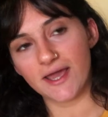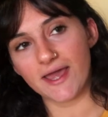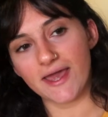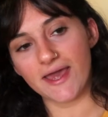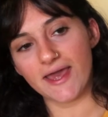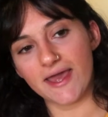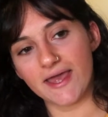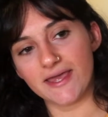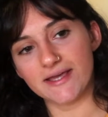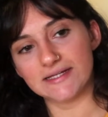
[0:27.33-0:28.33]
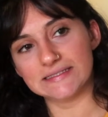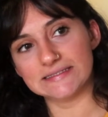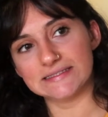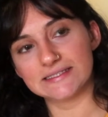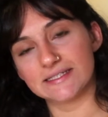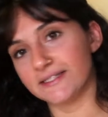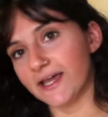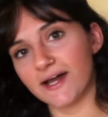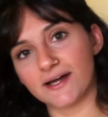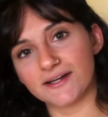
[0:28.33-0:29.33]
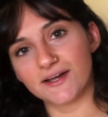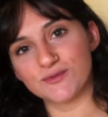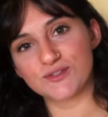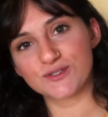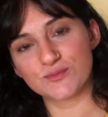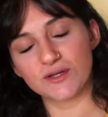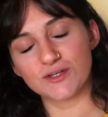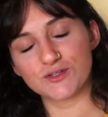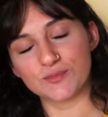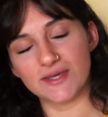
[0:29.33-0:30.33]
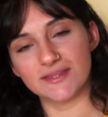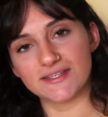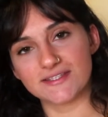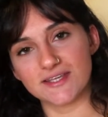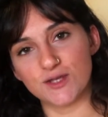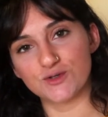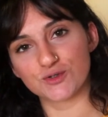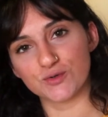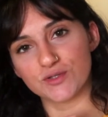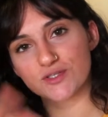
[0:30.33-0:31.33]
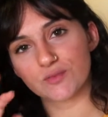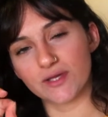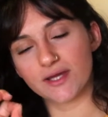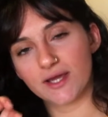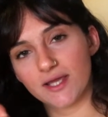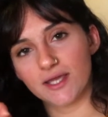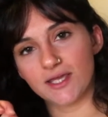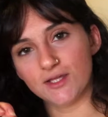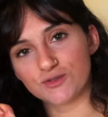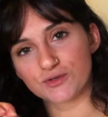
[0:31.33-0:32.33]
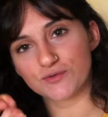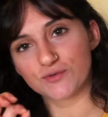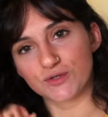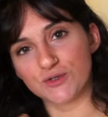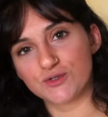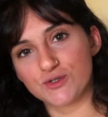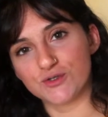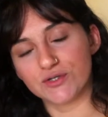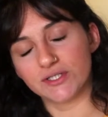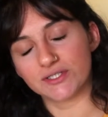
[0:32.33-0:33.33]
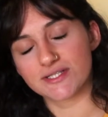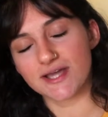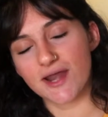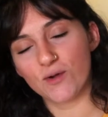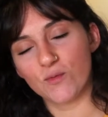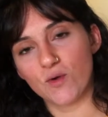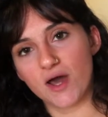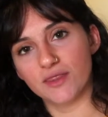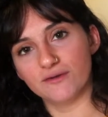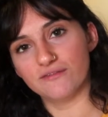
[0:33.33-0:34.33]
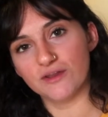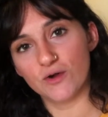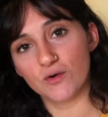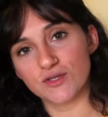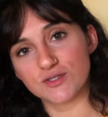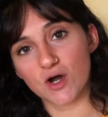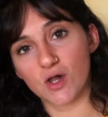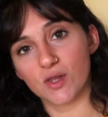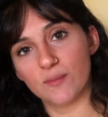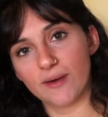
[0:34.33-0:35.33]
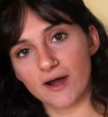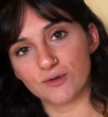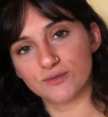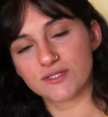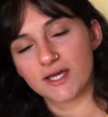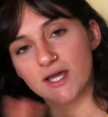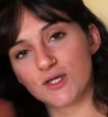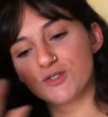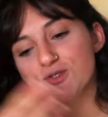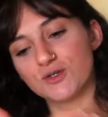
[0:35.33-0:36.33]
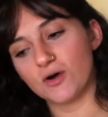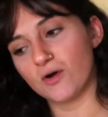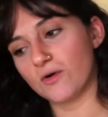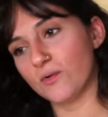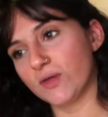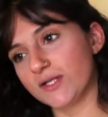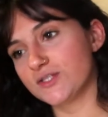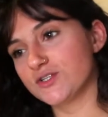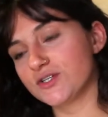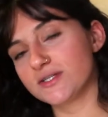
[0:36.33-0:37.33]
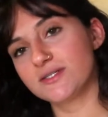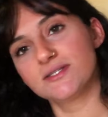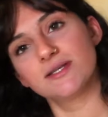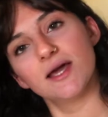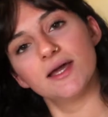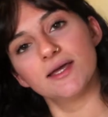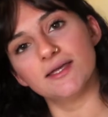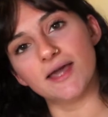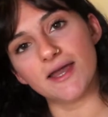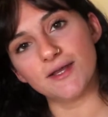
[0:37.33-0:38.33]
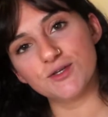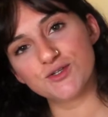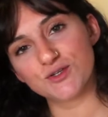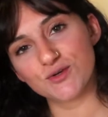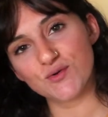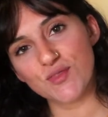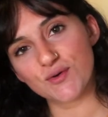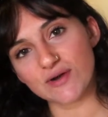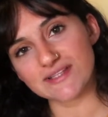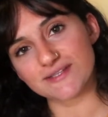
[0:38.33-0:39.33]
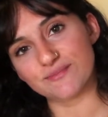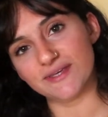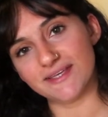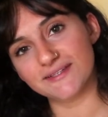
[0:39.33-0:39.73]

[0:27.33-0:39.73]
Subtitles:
And yeah, I just wanted to make this quick intro for you to understand what the video is all about. So let's just get into the recipe.